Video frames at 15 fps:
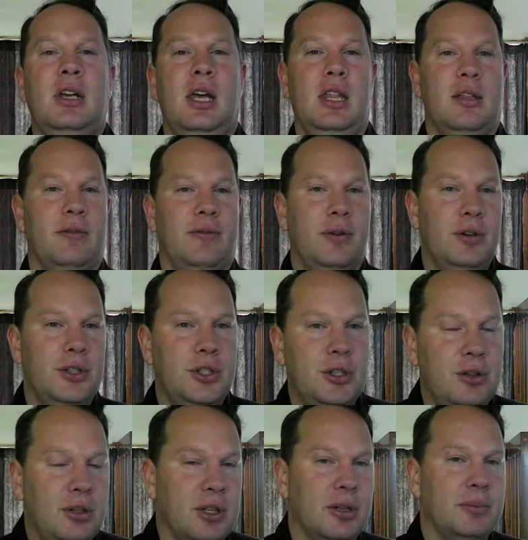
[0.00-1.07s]
In the first
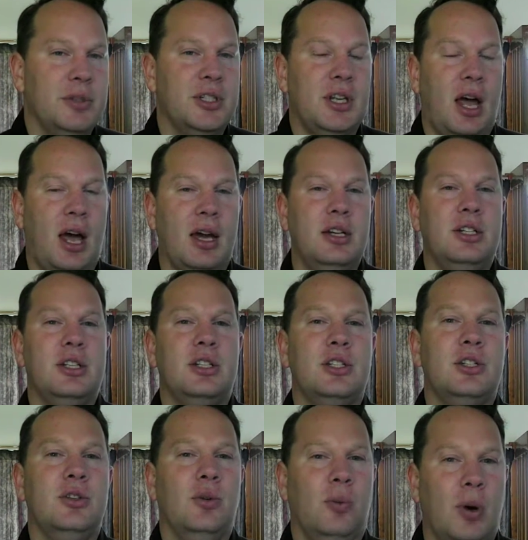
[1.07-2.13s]
two clips I
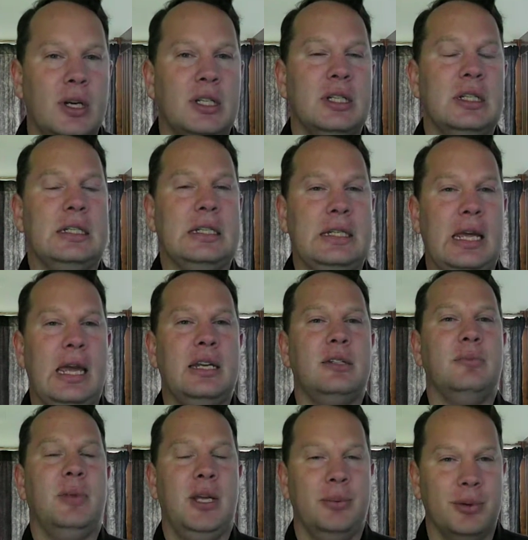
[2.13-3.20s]
just wanted to
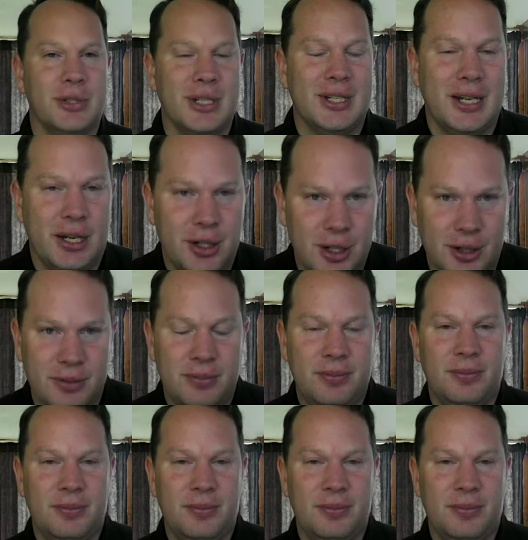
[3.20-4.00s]
get people's attention